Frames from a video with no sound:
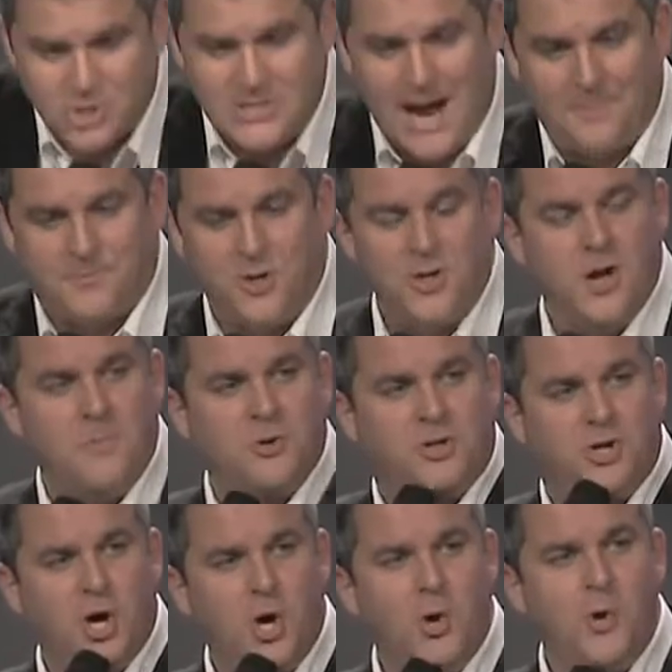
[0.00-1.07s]
chapter number
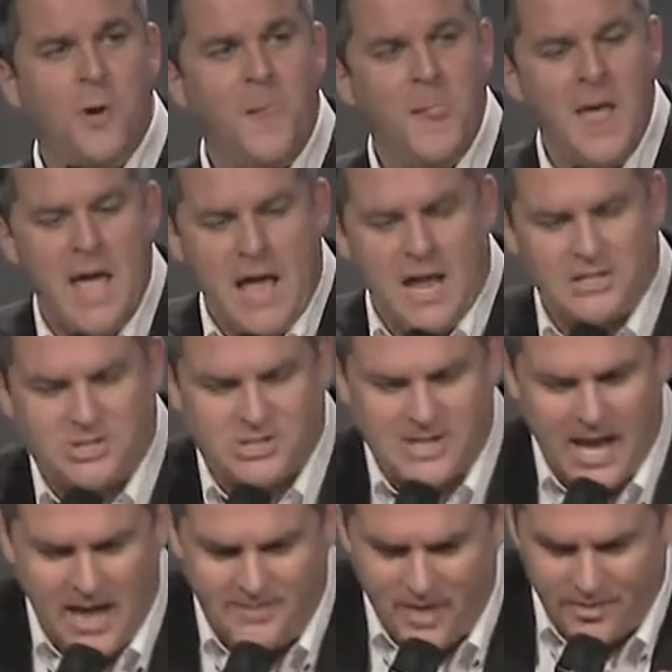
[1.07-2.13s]
two, it
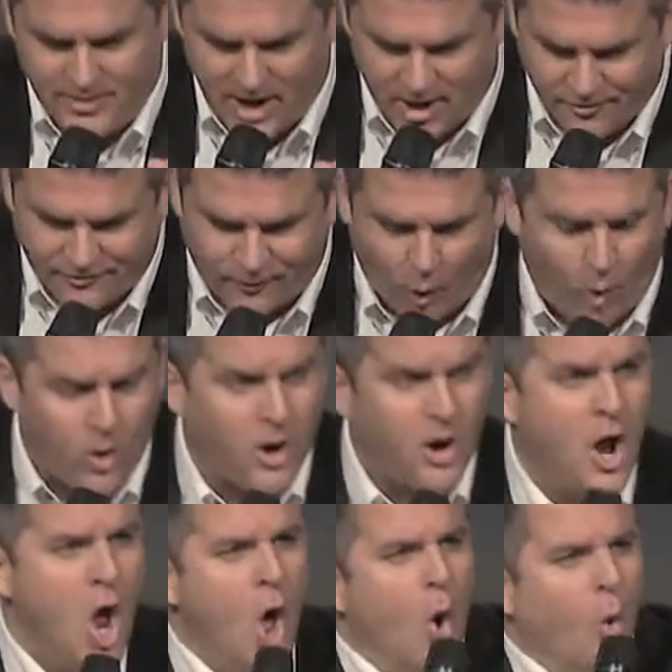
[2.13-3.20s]
said that therefore
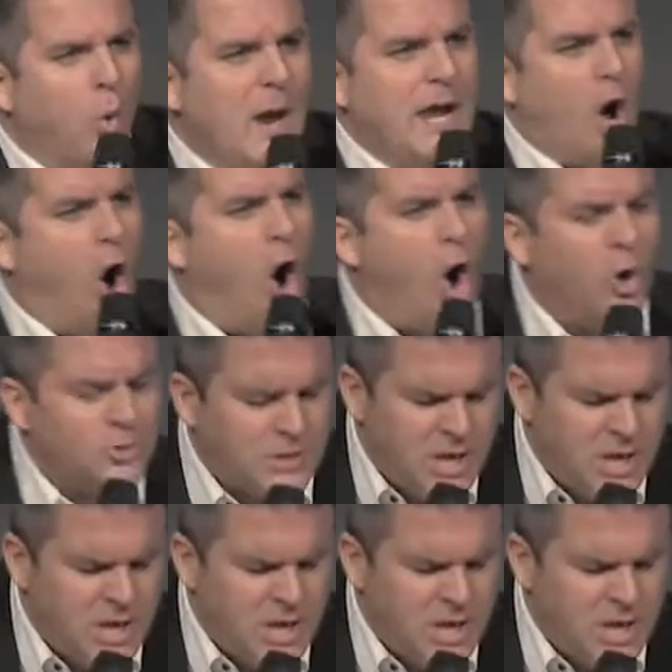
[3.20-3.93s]
we ought